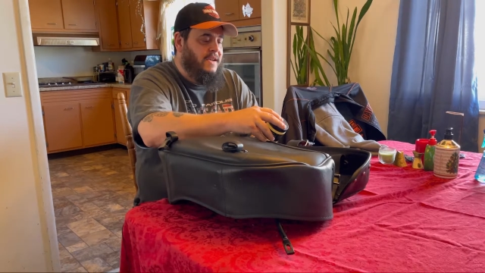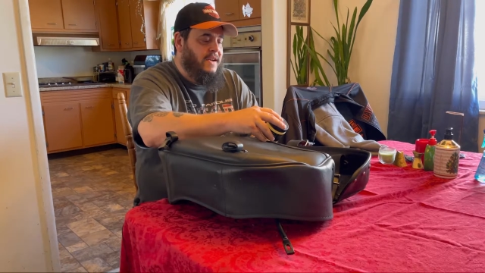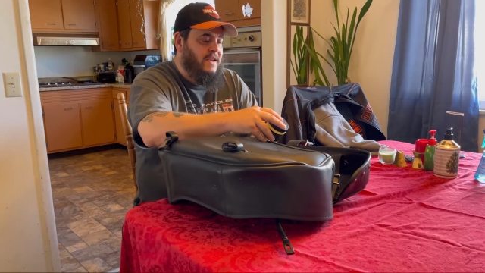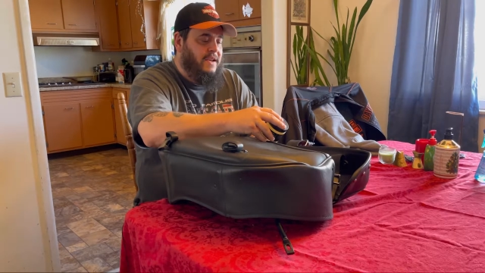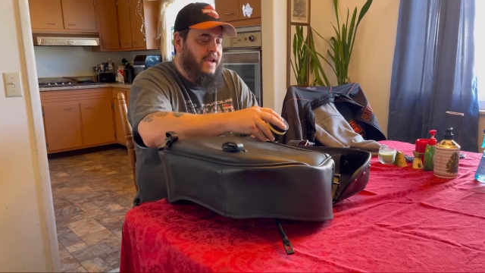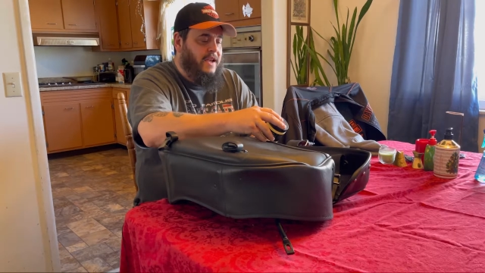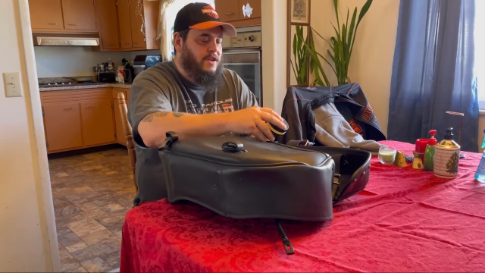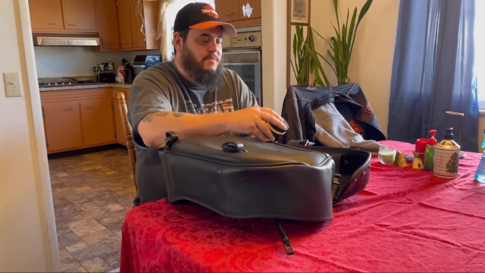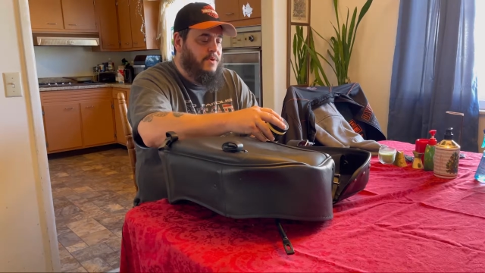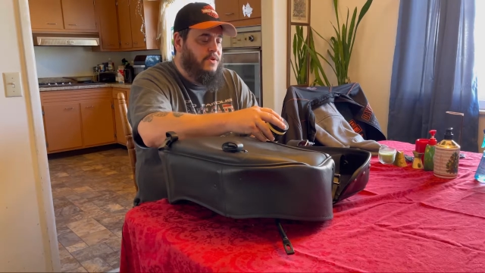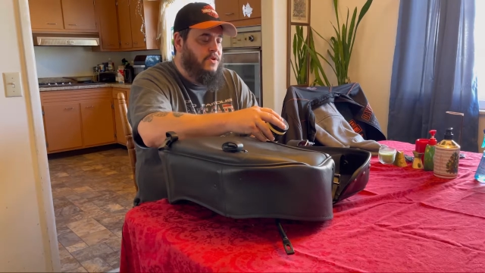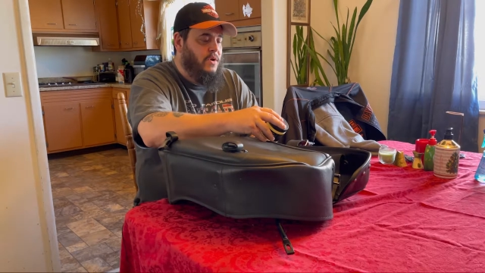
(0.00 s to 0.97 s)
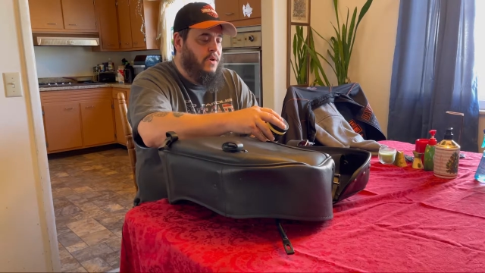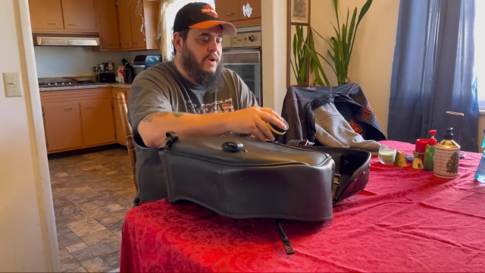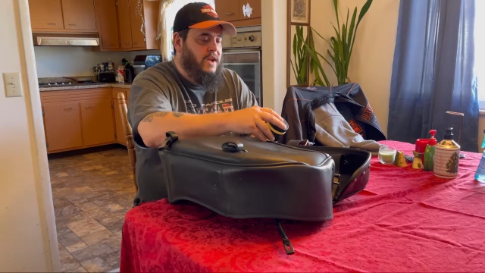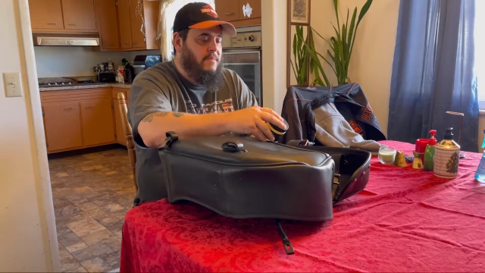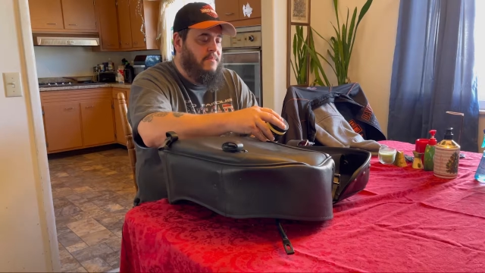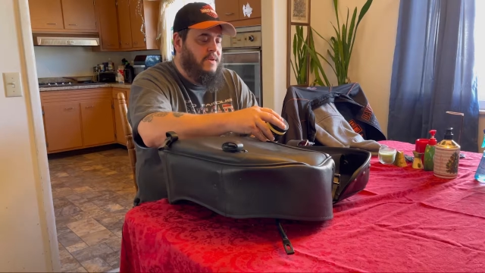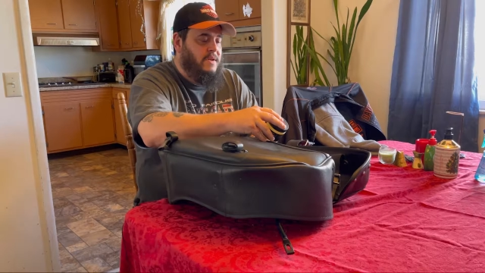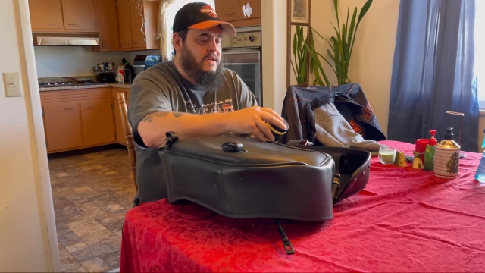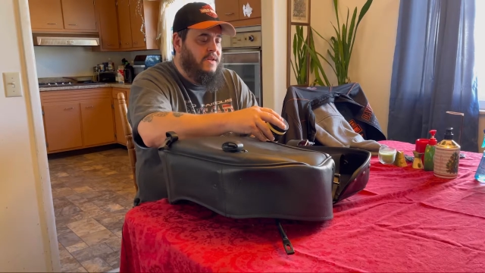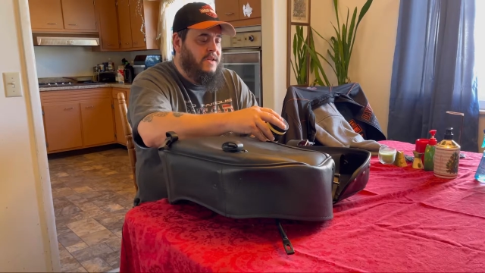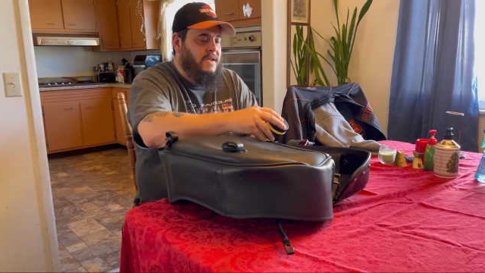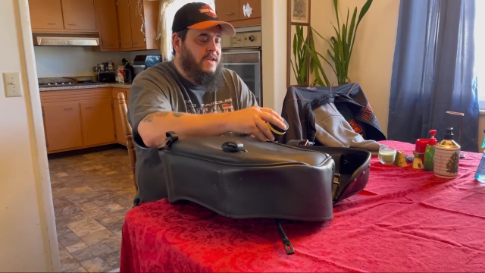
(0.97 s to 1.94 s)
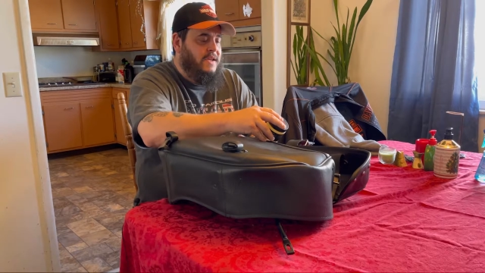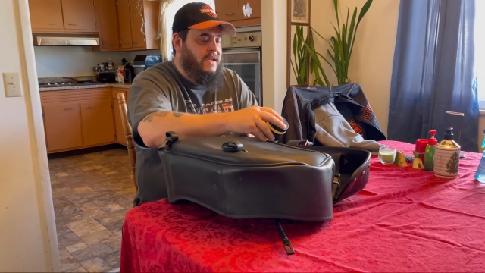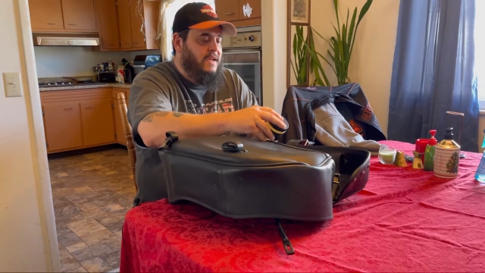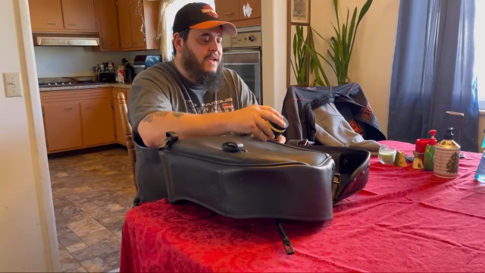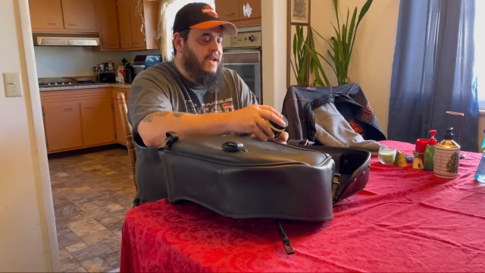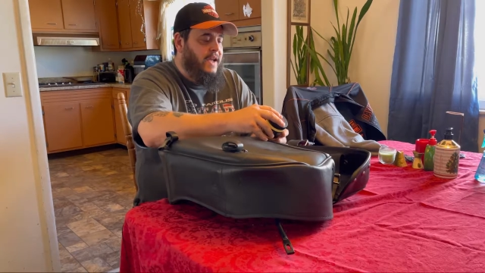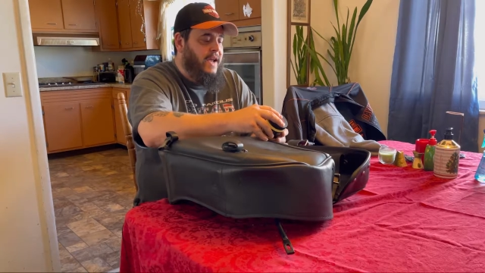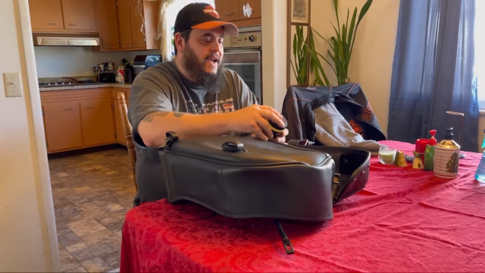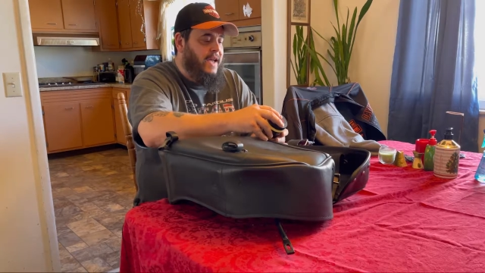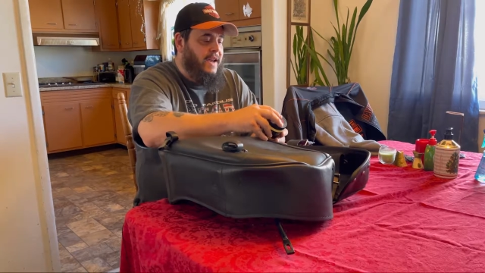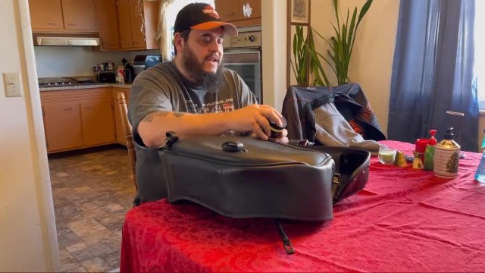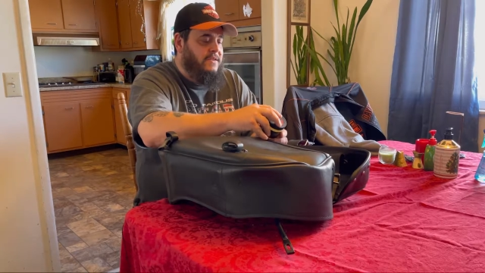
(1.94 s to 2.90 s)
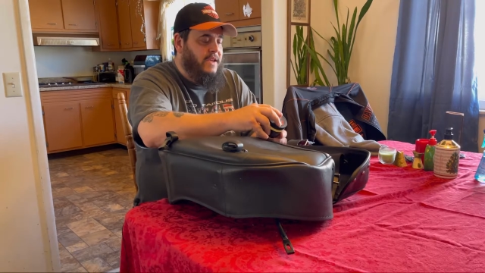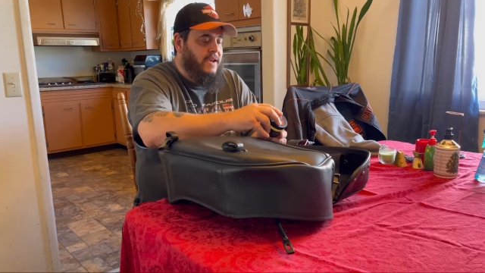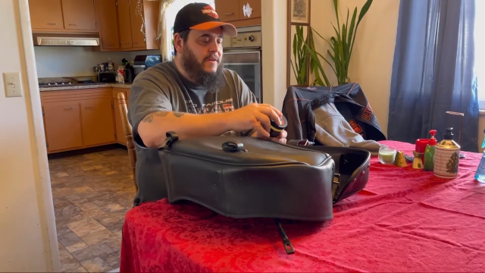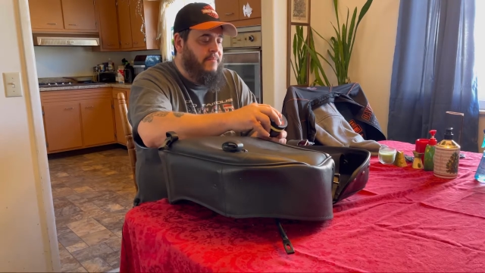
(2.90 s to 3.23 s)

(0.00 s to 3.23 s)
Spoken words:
Contains petroleum, and that's it.